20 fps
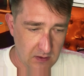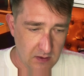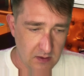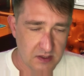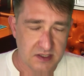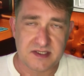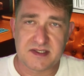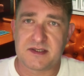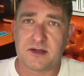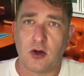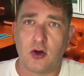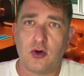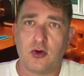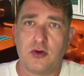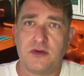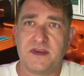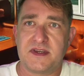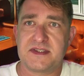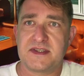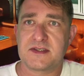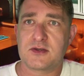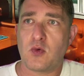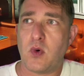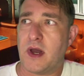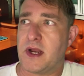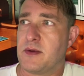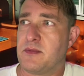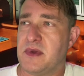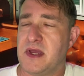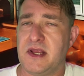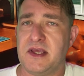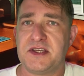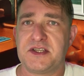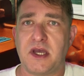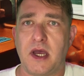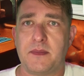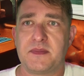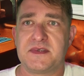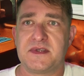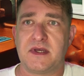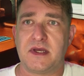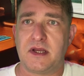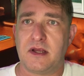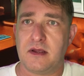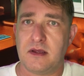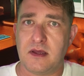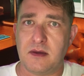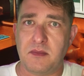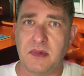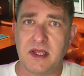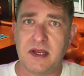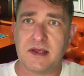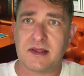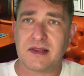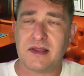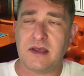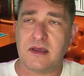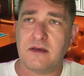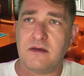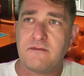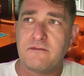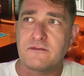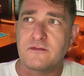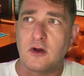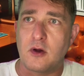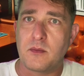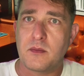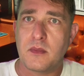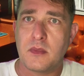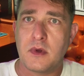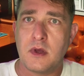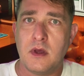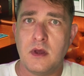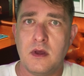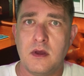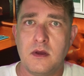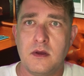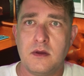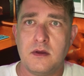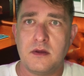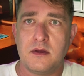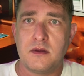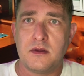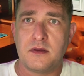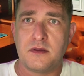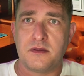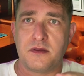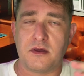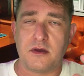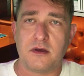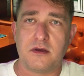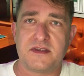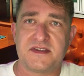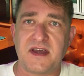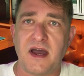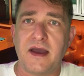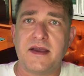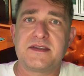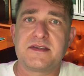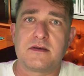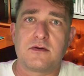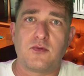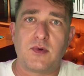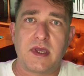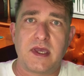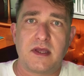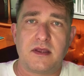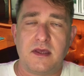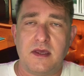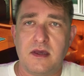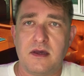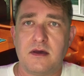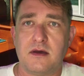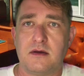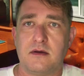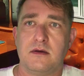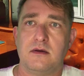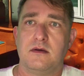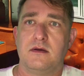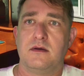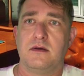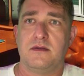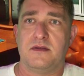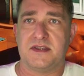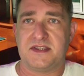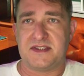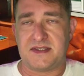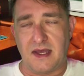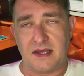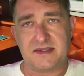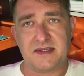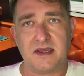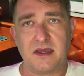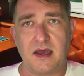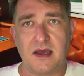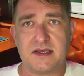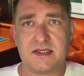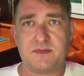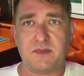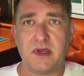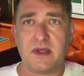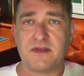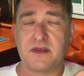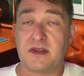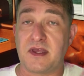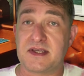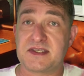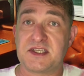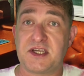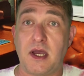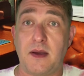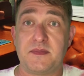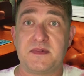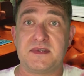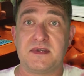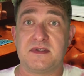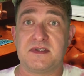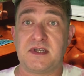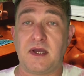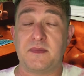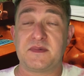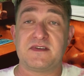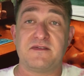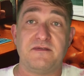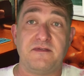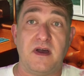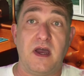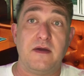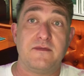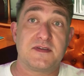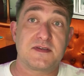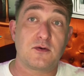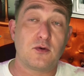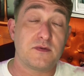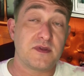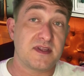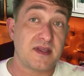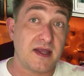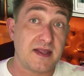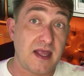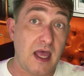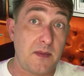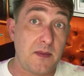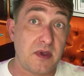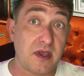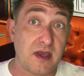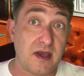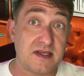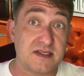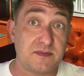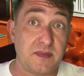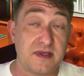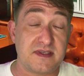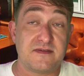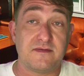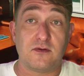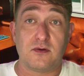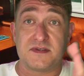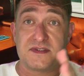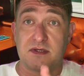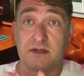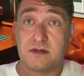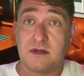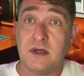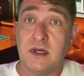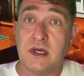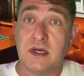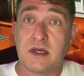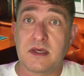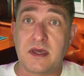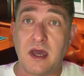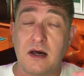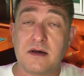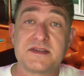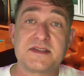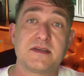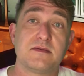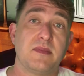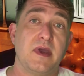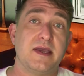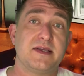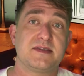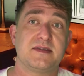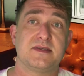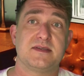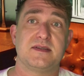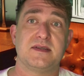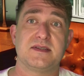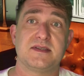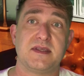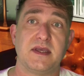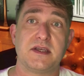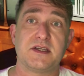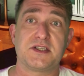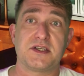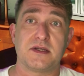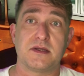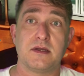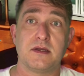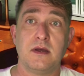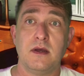So this is quite a meaty chapter, and immediately from the title we can hear the static aspect. The next chapter, Chapter 5, is called the Dynamic Aspect of Law. So Kelsen makes this distinction